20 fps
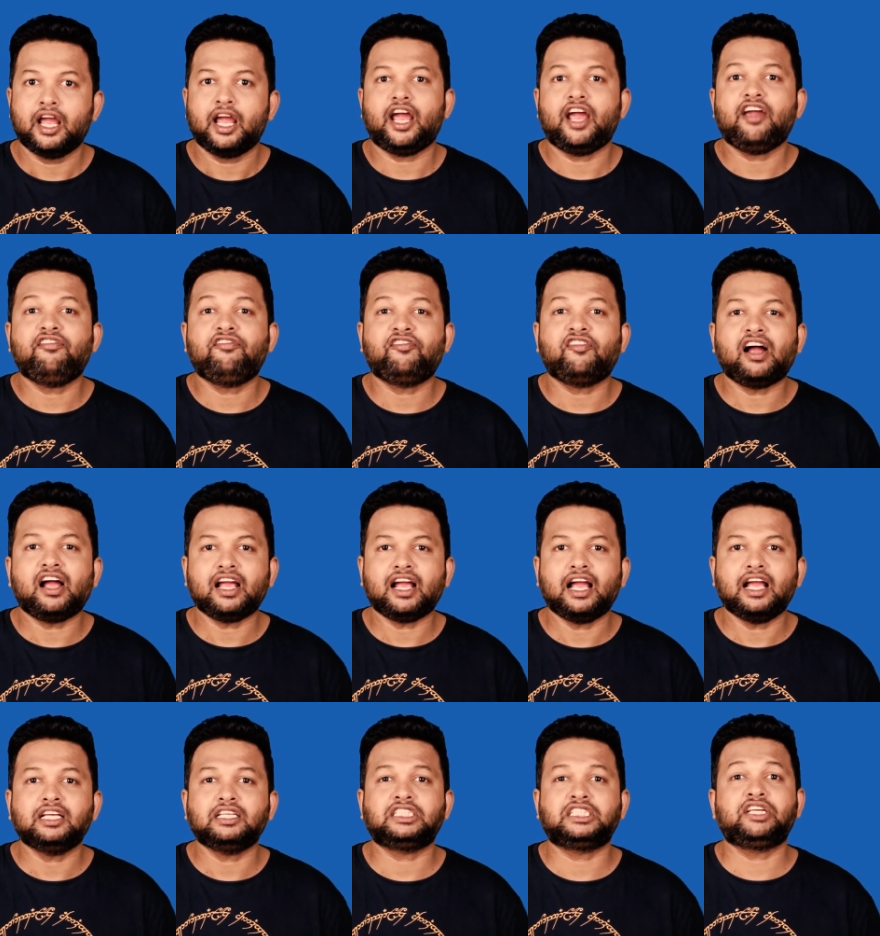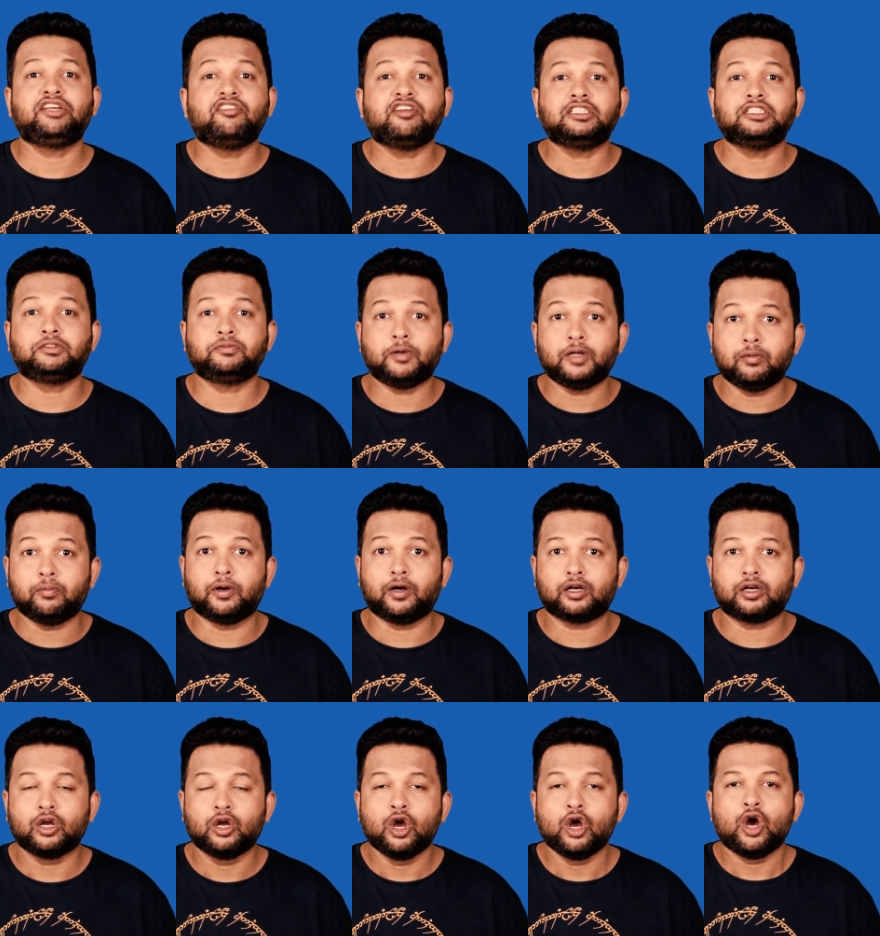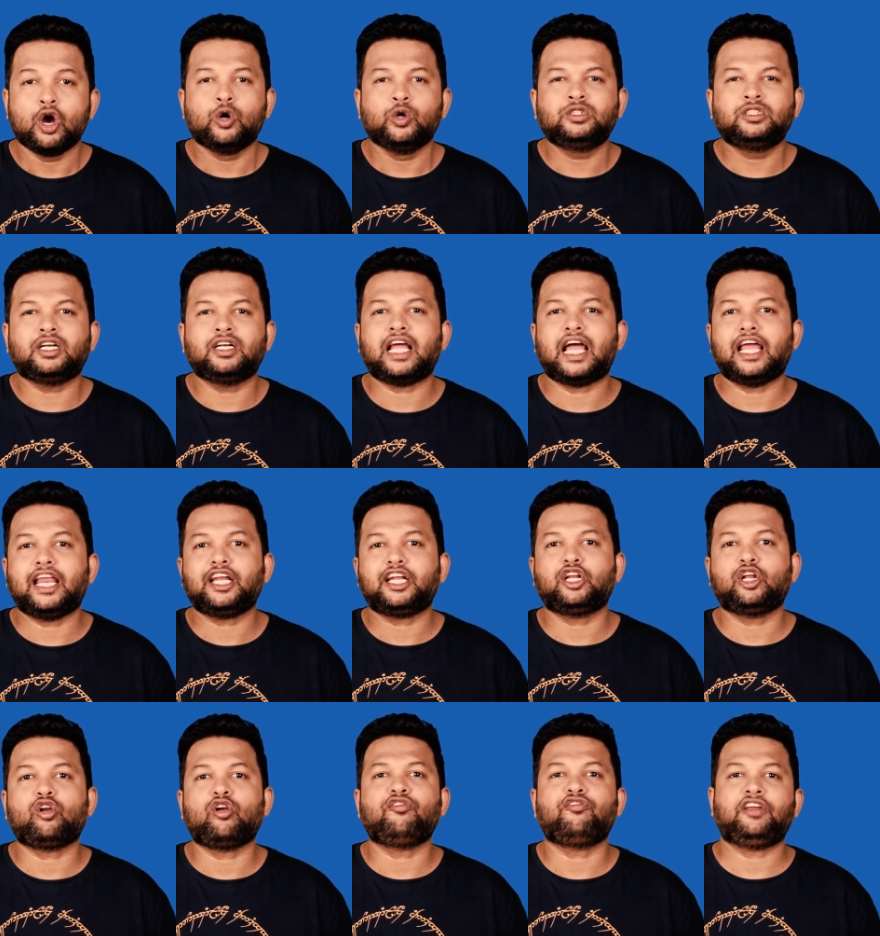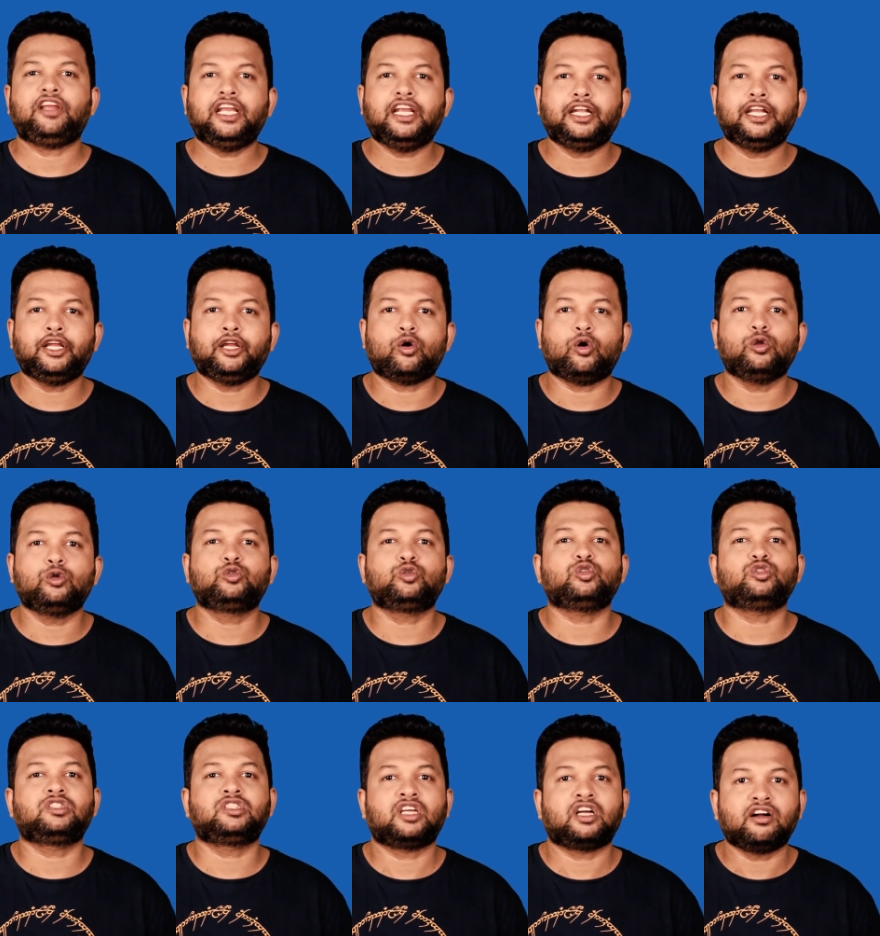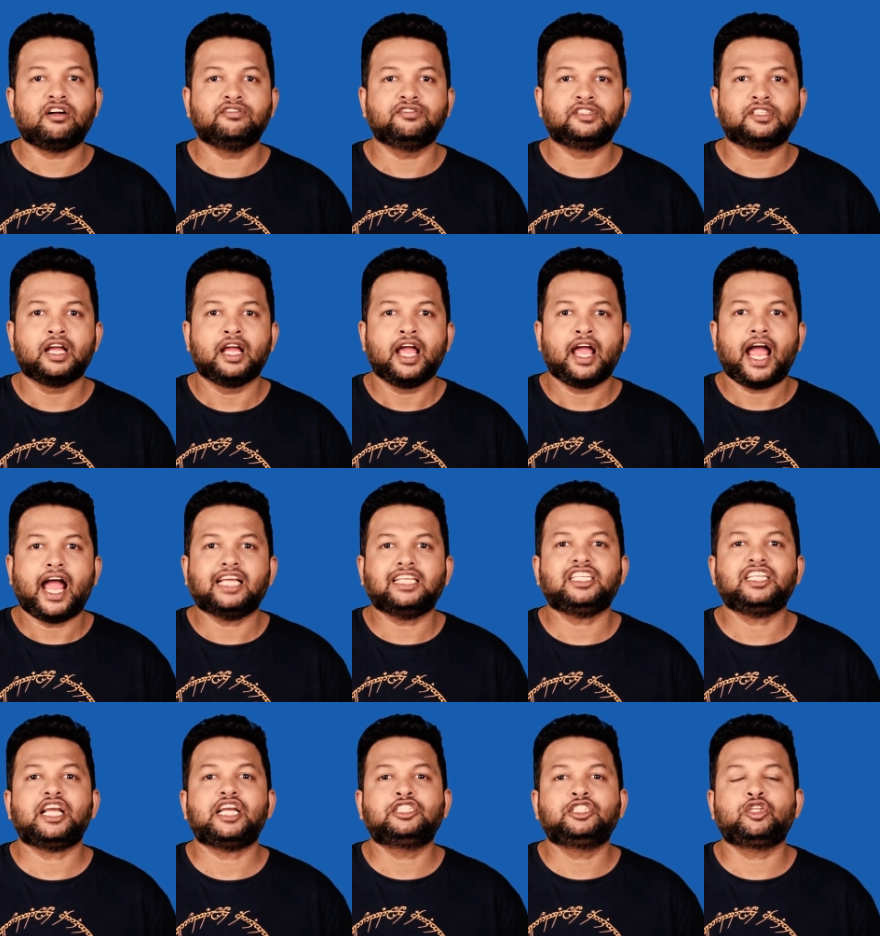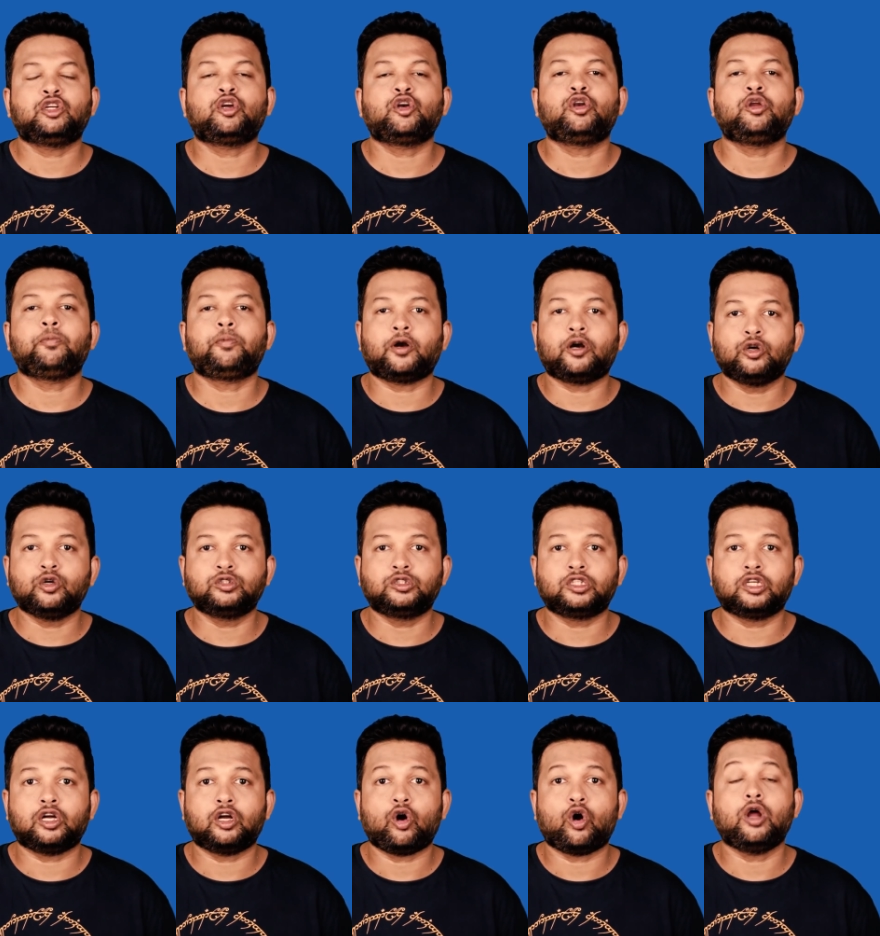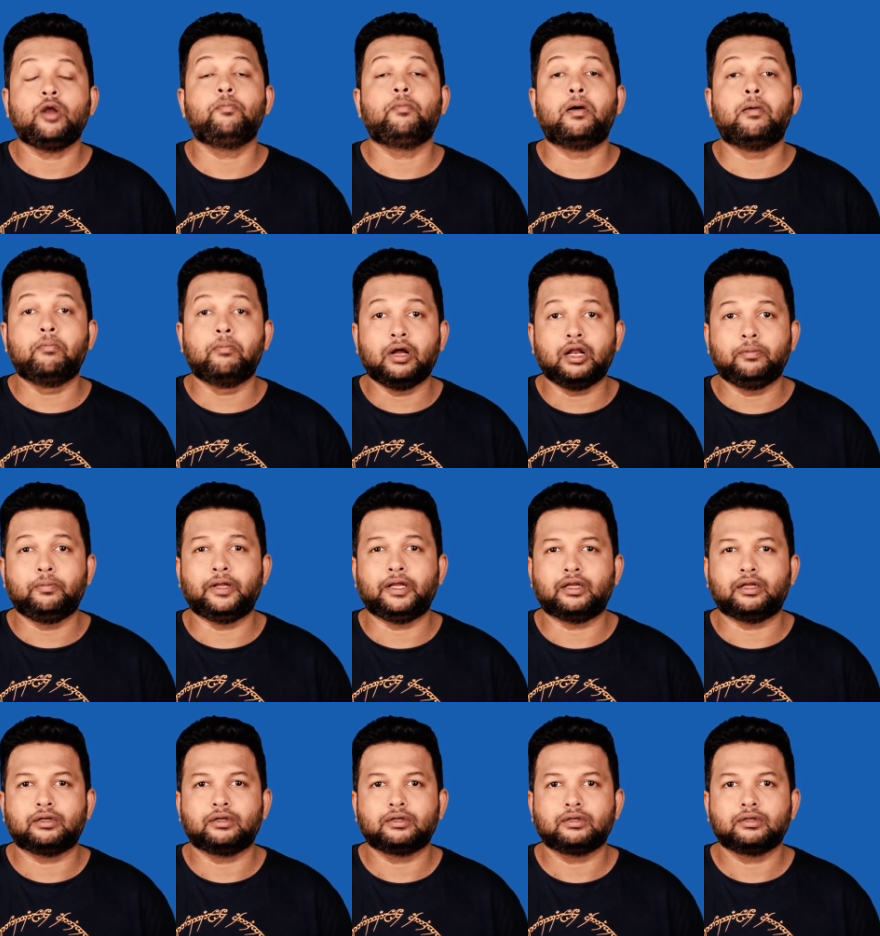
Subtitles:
FYI, Steven Spielberg, who is the director of E.T., also serves as an executive producer on Bumblebee.